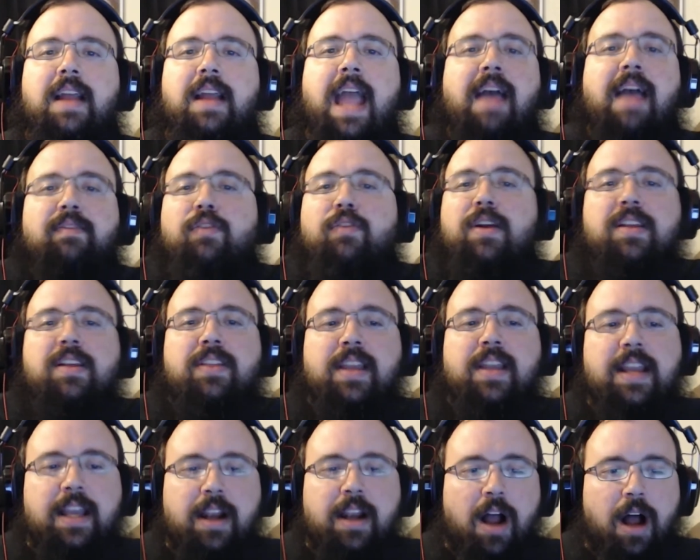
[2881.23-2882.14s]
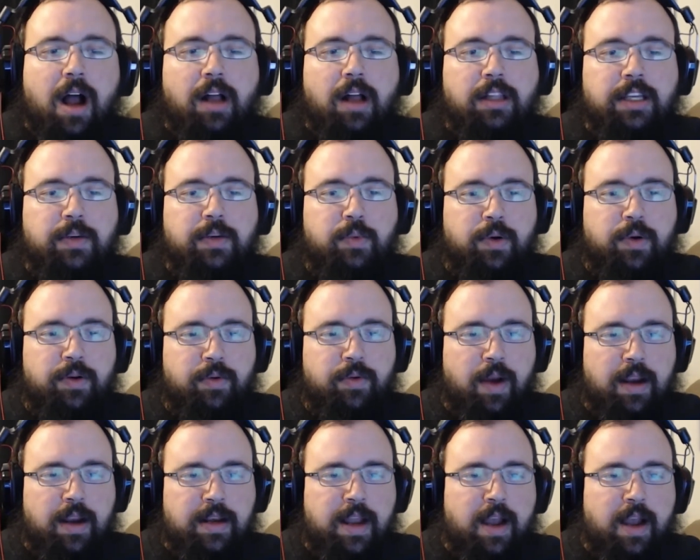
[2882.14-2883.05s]
everything in Hollywood
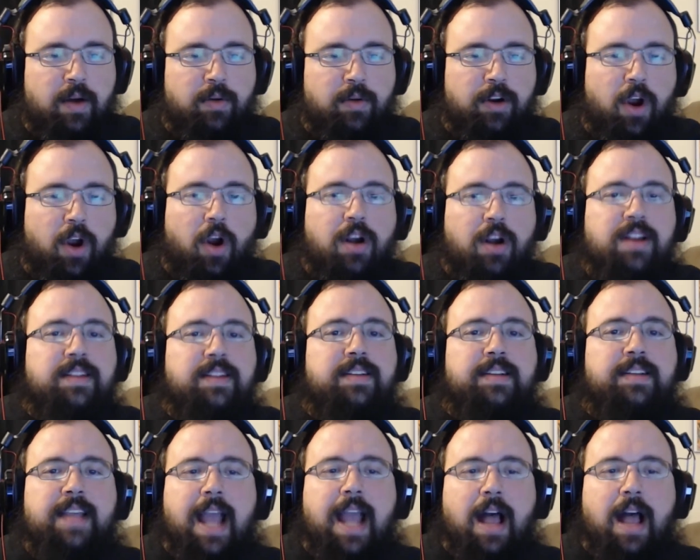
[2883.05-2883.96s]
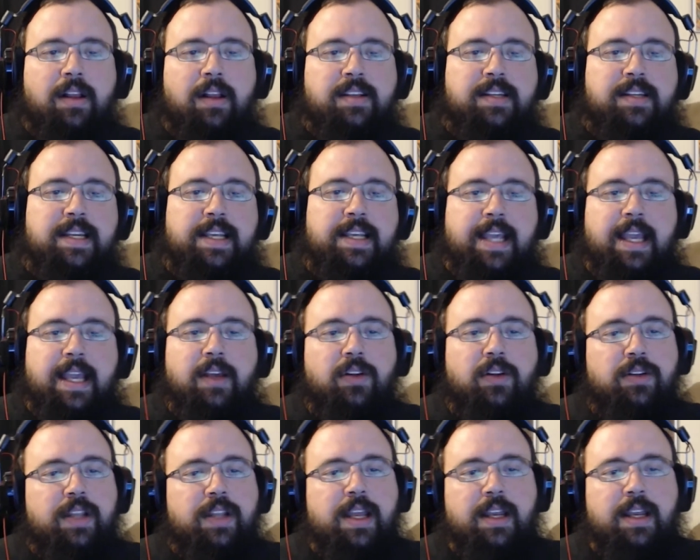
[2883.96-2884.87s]
right now. Guardians of the Galaxy
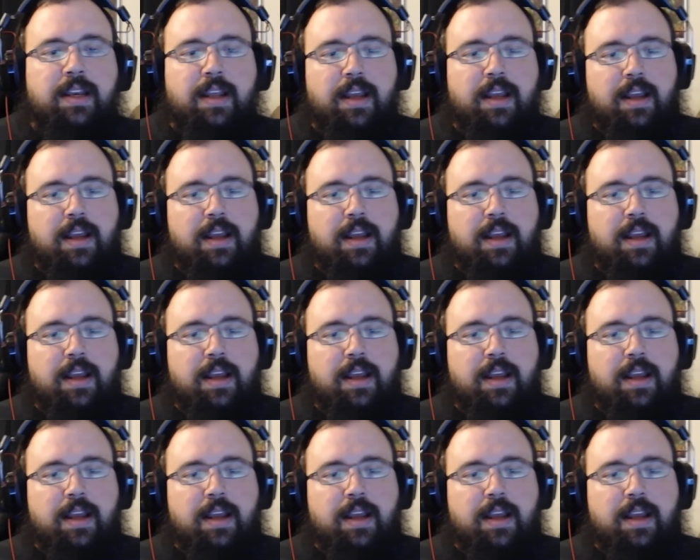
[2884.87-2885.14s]
killed it.